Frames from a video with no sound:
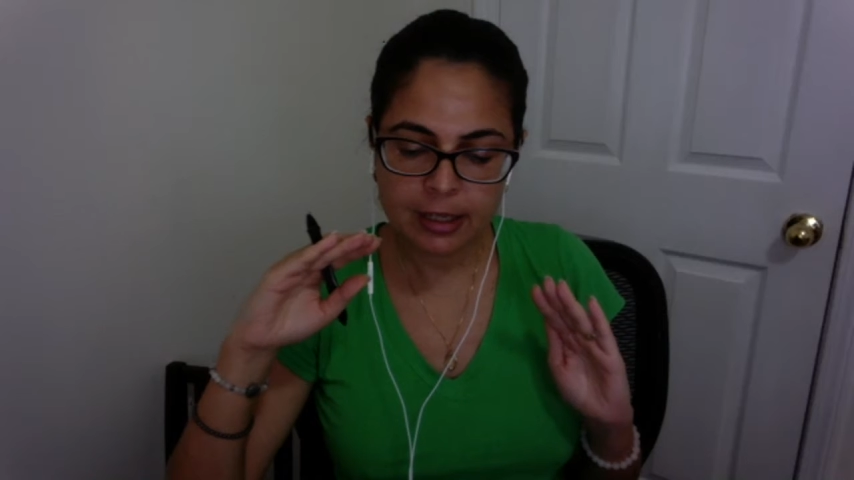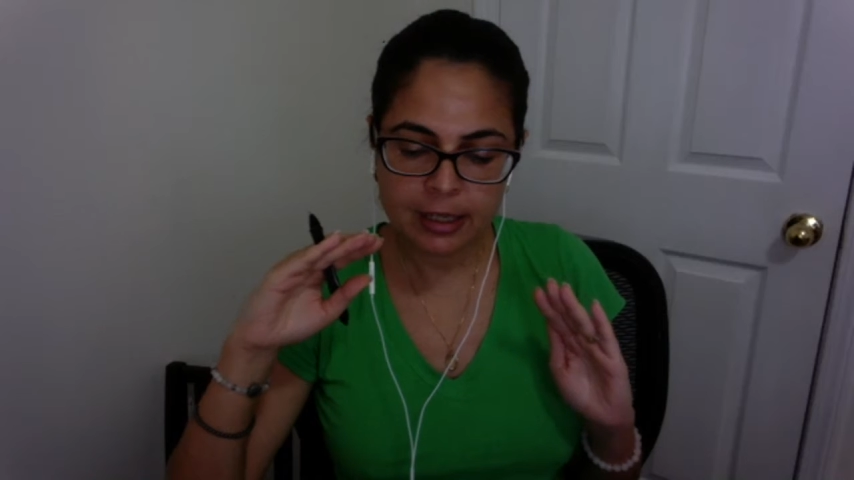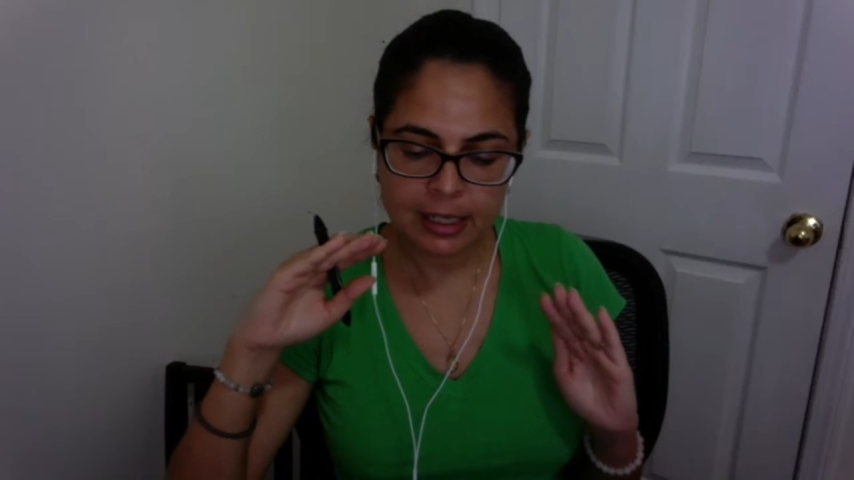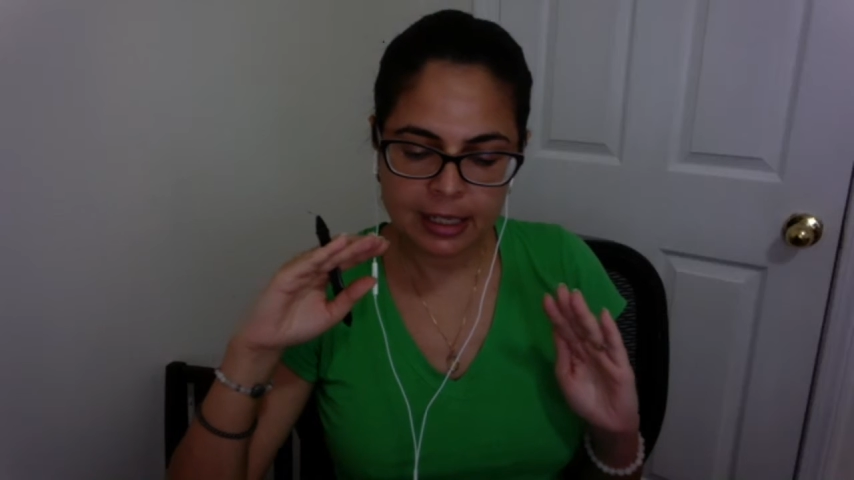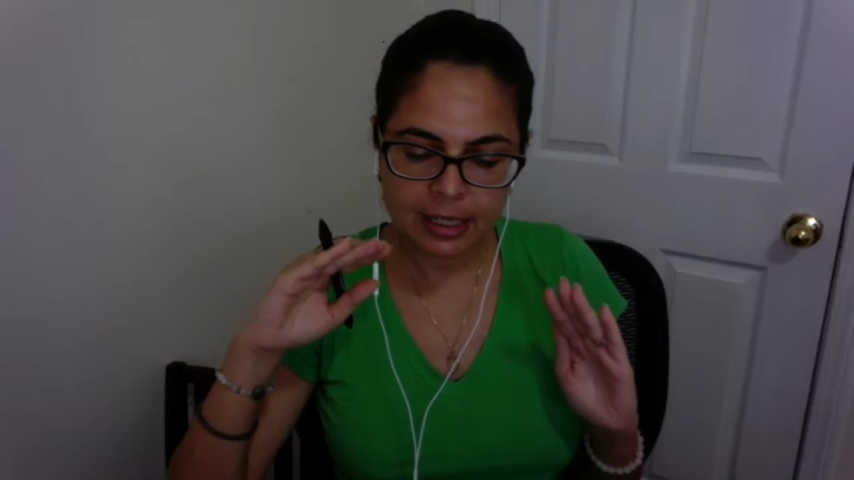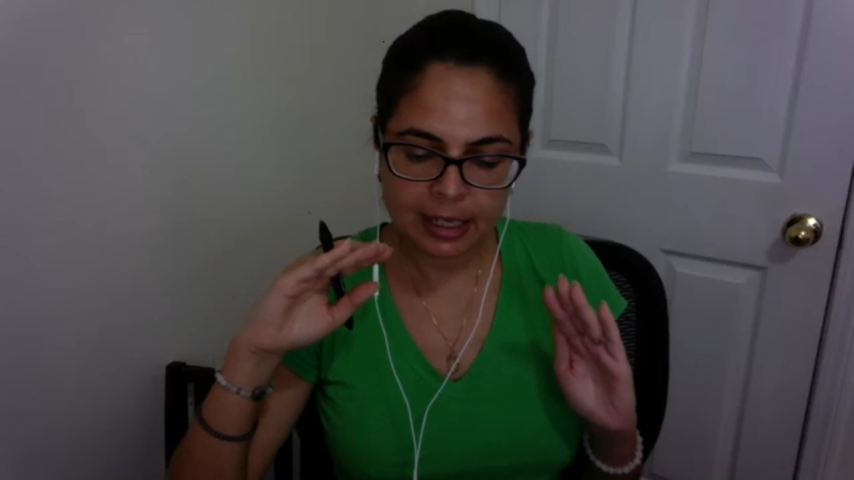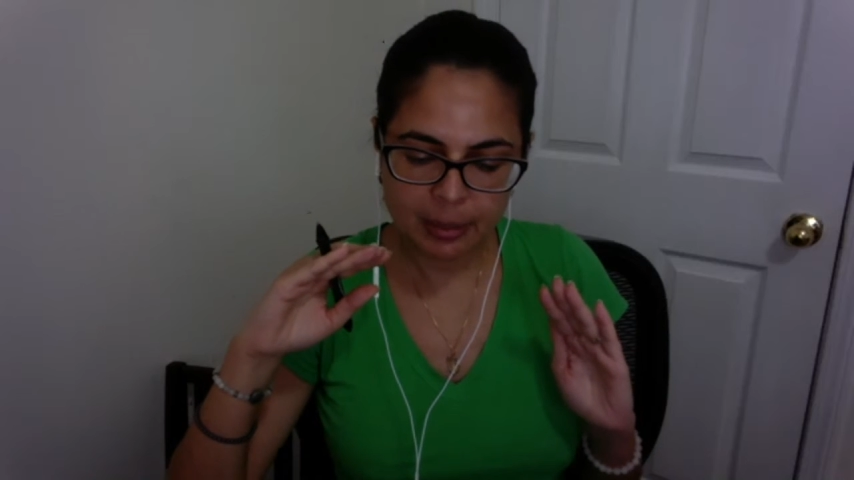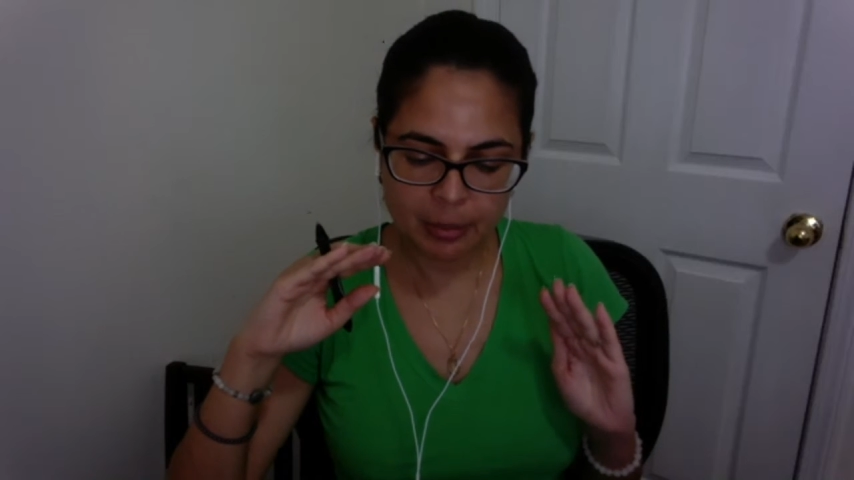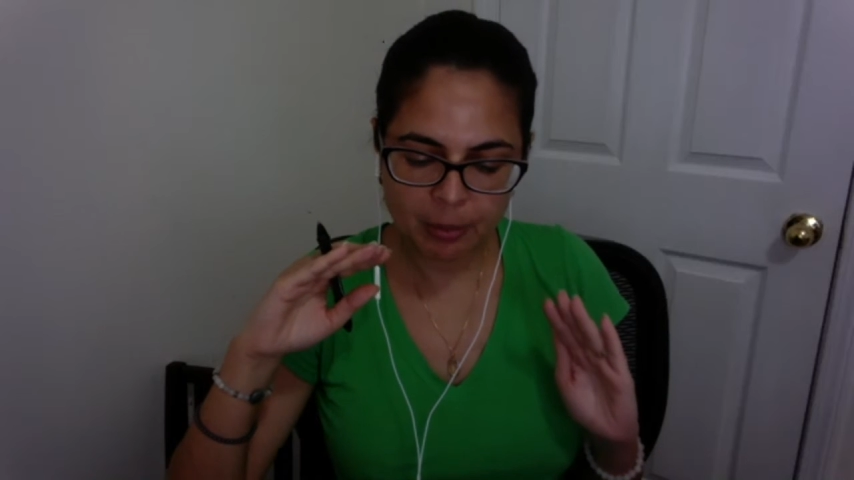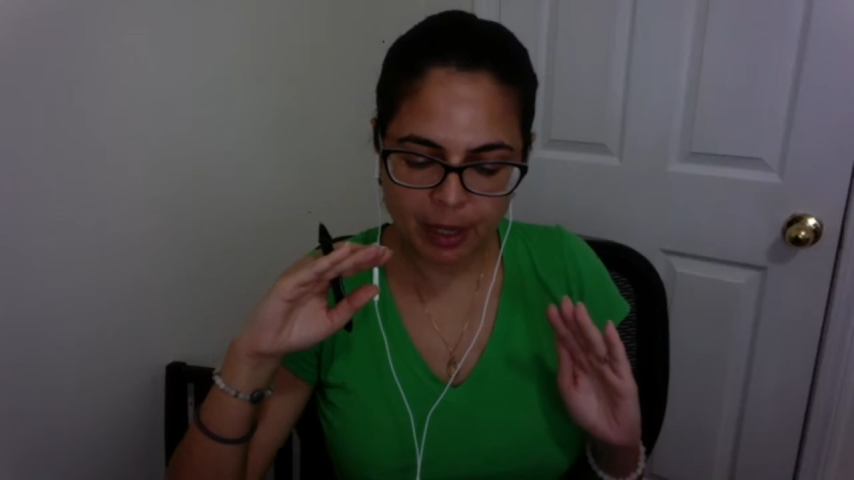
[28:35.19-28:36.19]
he came
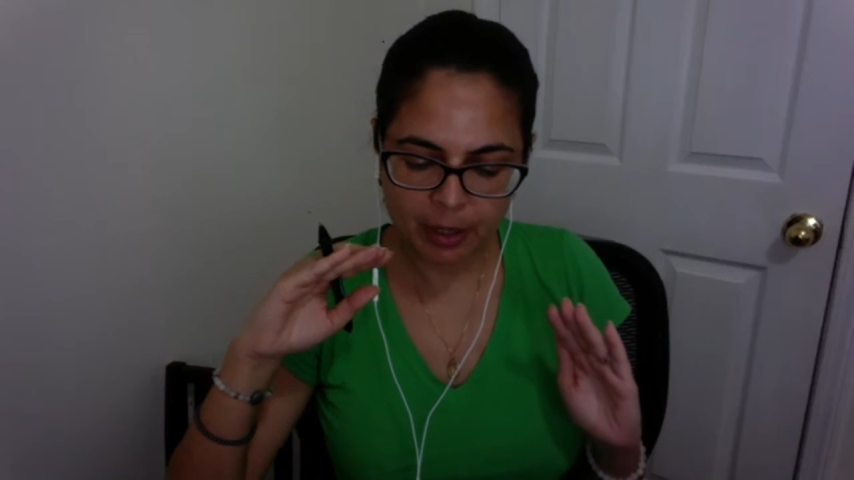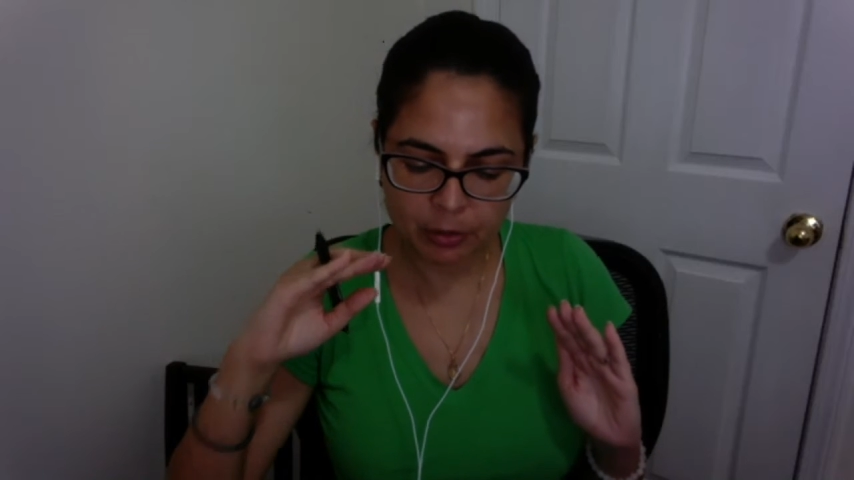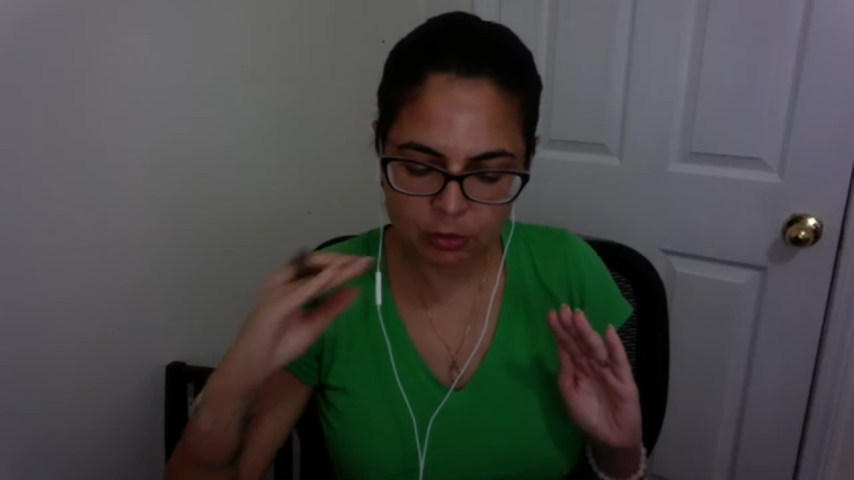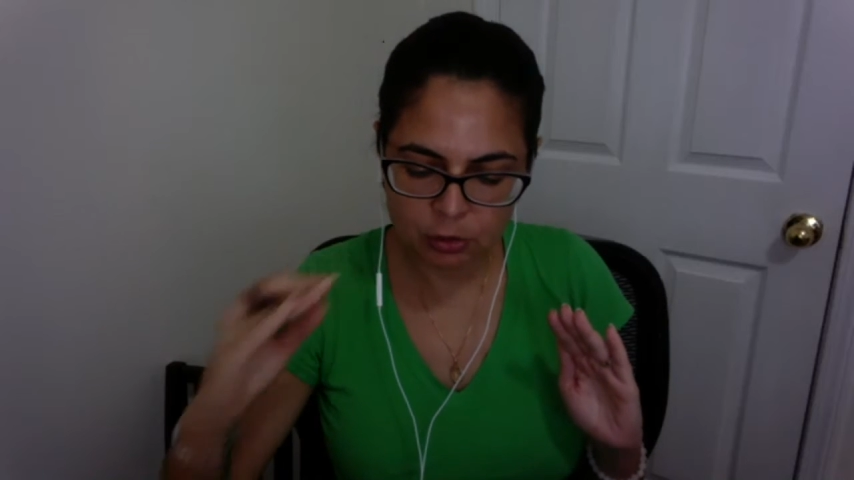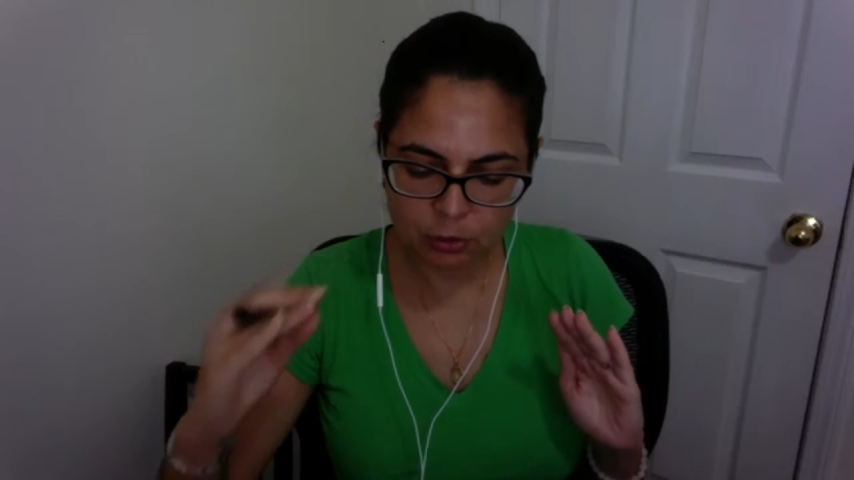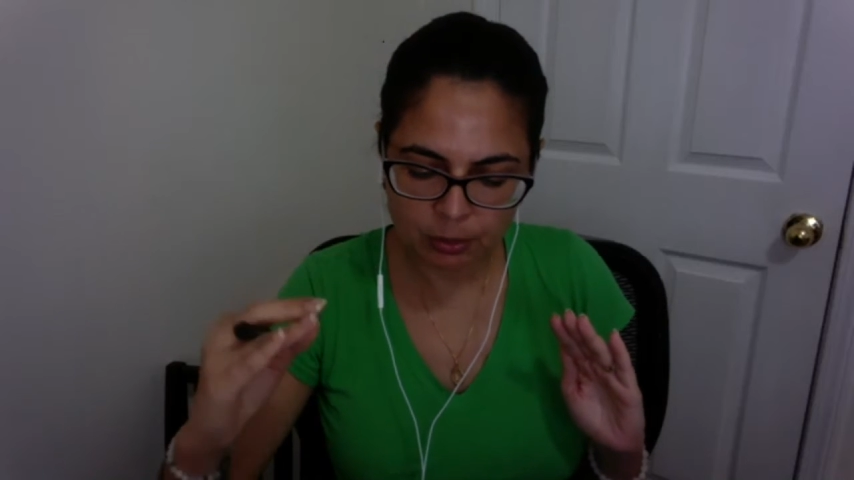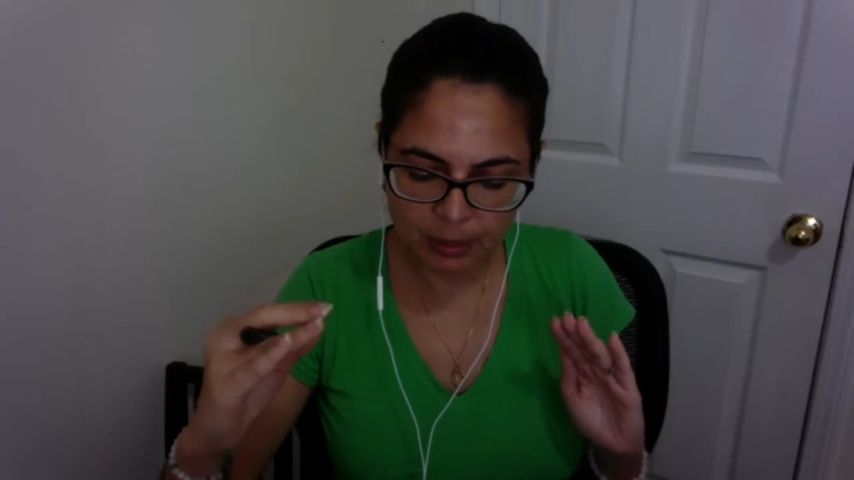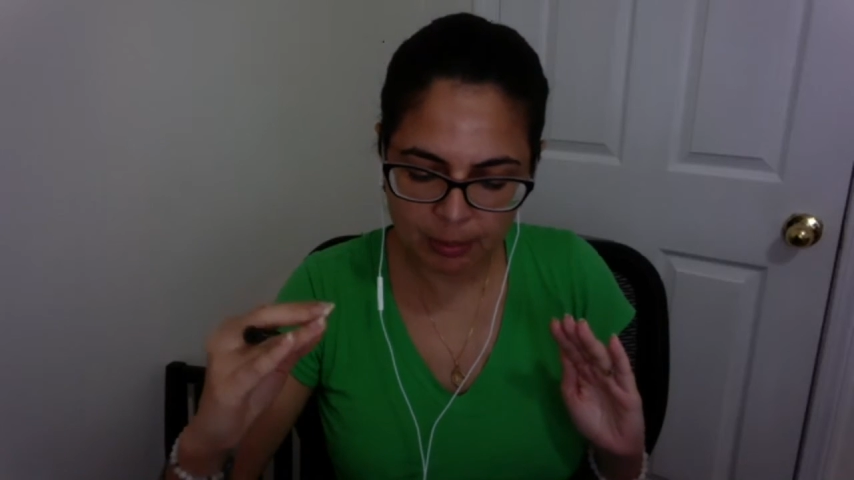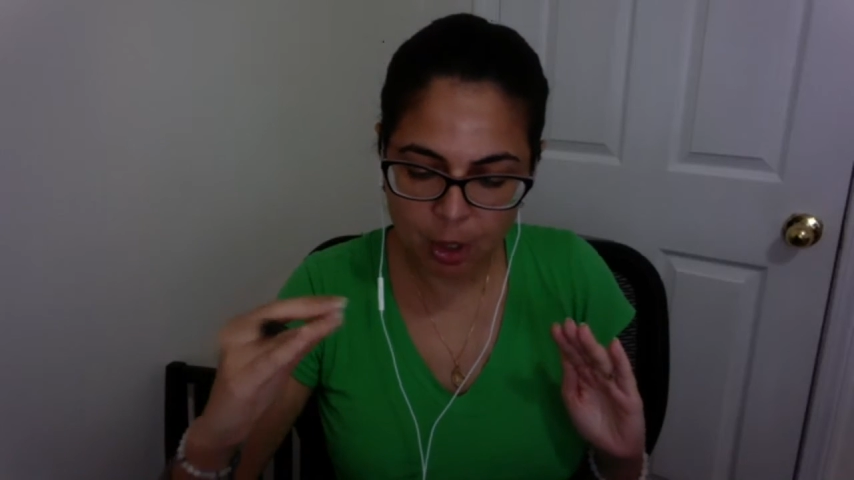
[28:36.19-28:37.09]
about to be